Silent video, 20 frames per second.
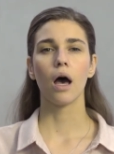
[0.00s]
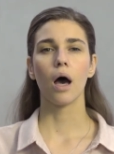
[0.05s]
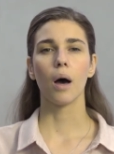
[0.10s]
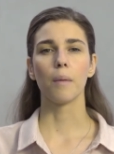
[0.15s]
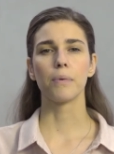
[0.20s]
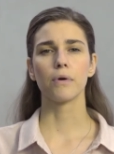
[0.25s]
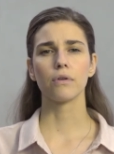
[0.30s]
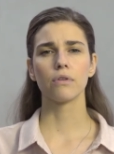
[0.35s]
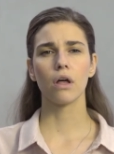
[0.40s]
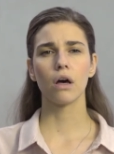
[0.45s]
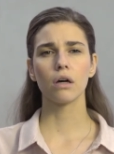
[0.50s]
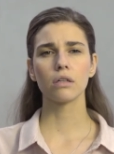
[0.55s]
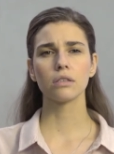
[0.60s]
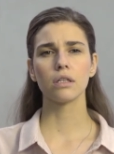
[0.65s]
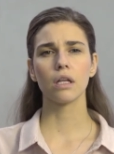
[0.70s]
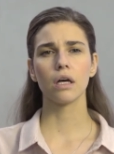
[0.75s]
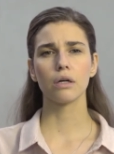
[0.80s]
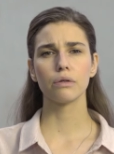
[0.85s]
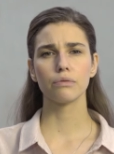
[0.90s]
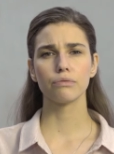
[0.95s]
A prolonged
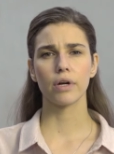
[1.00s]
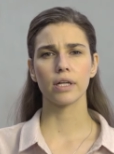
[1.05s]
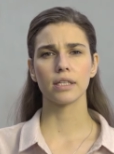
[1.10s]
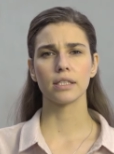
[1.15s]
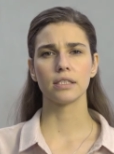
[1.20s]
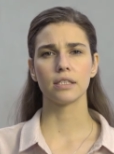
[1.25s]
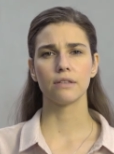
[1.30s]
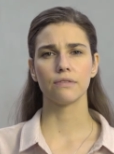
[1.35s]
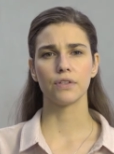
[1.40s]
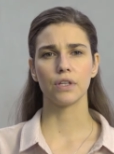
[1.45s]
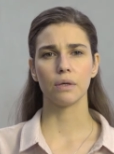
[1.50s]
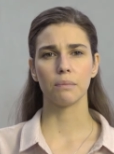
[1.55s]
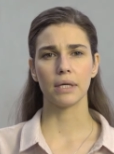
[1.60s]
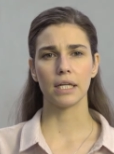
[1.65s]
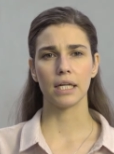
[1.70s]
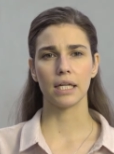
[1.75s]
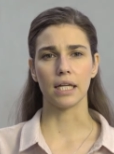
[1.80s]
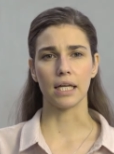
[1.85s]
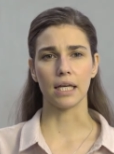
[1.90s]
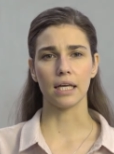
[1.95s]
low relative
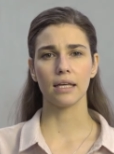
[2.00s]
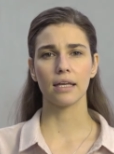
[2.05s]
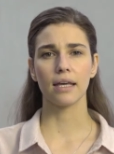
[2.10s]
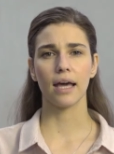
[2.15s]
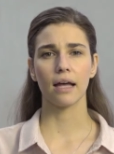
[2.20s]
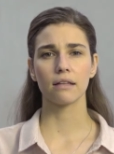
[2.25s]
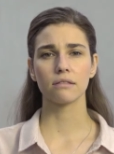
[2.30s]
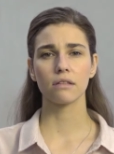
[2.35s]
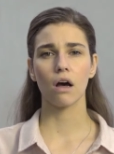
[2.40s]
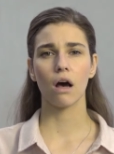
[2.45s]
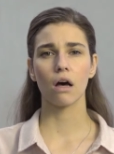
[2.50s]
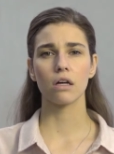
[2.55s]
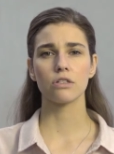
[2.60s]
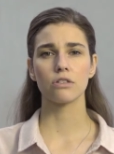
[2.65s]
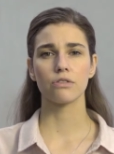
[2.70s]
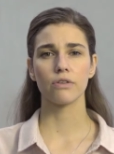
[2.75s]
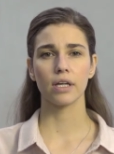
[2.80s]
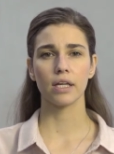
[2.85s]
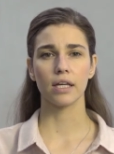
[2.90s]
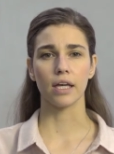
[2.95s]
humidity can cause
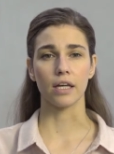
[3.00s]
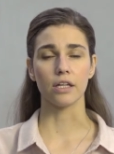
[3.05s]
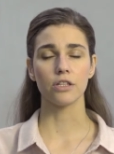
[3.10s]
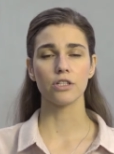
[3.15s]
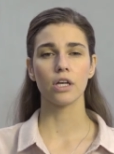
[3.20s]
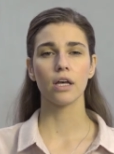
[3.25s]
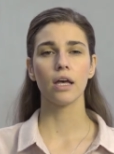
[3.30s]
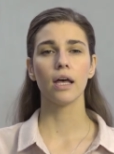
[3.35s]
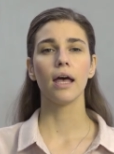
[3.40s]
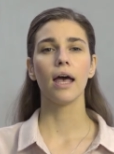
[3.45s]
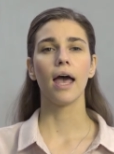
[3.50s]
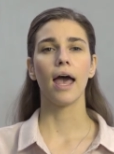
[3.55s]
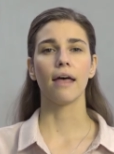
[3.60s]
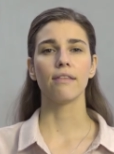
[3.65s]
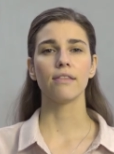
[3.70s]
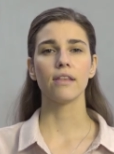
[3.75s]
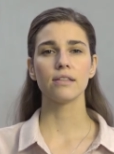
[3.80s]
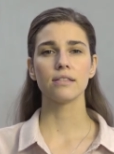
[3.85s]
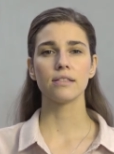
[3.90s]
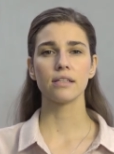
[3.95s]
shrinkage
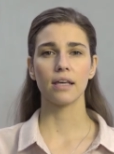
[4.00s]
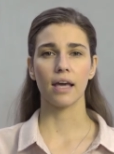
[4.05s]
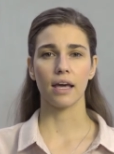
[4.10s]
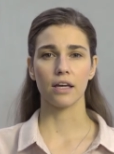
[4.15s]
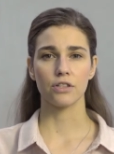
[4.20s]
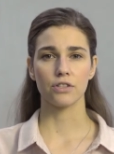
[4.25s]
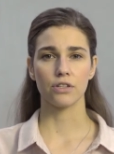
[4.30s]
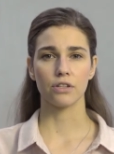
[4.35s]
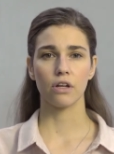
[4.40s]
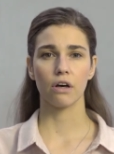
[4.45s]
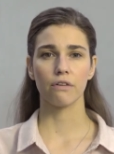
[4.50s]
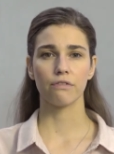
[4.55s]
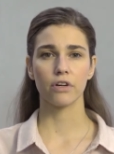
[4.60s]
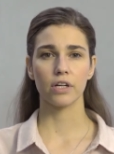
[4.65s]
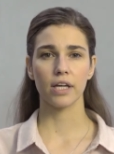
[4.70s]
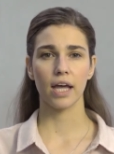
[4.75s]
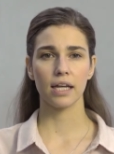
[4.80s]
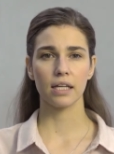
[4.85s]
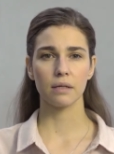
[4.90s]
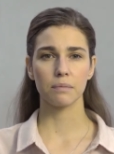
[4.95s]
and desiccation of
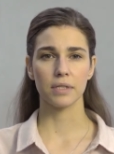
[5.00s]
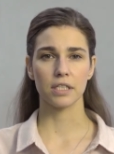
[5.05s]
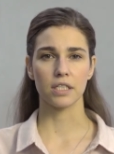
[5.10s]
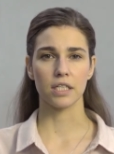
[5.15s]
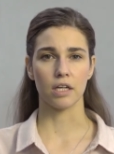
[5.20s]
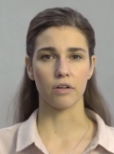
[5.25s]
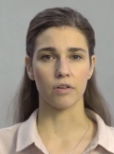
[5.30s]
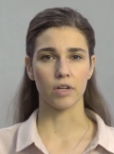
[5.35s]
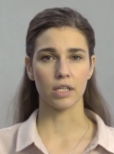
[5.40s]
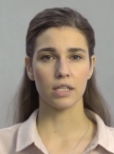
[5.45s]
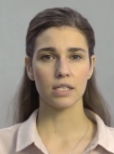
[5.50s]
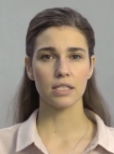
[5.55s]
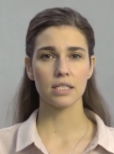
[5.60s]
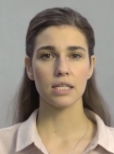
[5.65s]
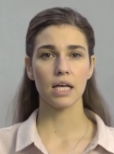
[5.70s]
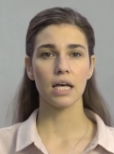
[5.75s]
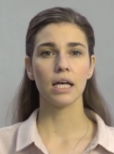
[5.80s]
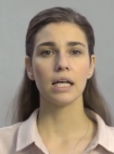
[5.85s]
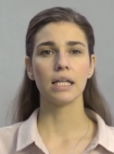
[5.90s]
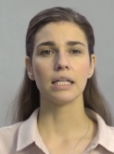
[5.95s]
organic materials,
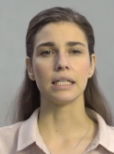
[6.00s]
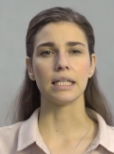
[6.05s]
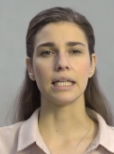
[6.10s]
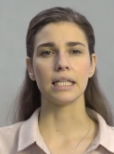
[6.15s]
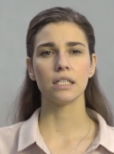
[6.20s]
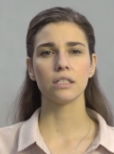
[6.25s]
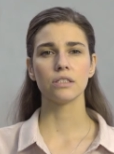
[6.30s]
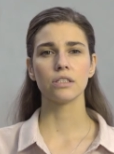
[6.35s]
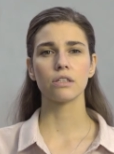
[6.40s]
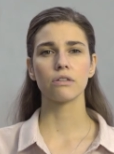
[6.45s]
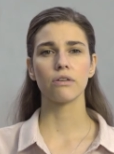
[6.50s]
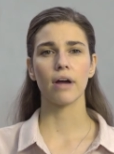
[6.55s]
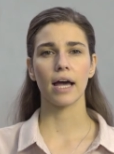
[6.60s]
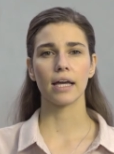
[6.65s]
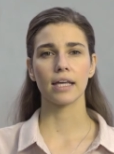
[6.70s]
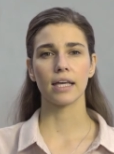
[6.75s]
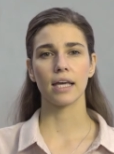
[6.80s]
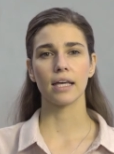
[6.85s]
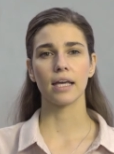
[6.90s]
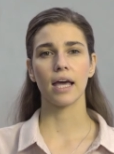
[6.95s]
leading to
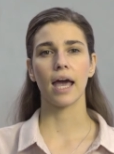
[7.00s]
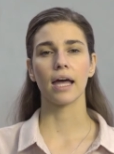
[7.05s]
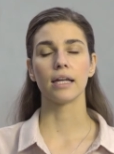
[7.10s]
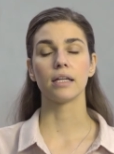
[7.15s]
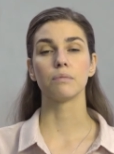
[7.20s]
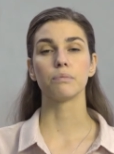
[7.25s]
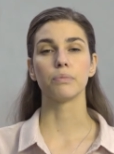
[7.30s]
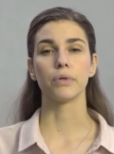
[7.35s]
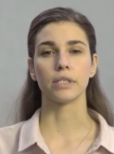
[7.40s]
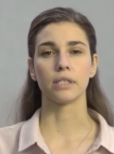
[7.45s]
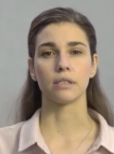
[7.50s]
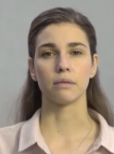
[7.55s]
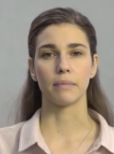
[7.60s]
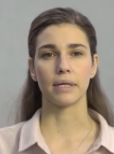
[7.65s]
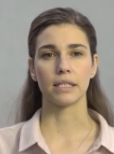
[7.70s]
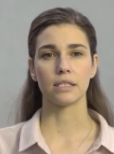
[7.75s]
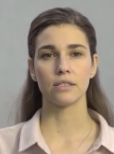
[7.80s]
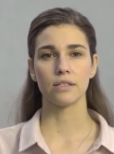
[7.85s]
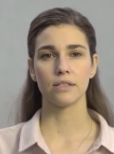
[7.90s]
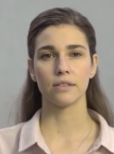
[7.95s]
cracking and
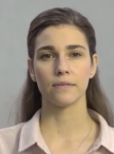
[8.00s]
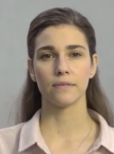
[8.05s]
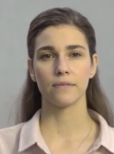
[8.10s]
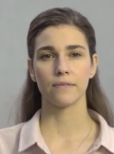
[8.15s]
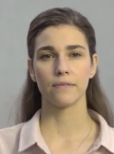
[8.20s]
embrittlement.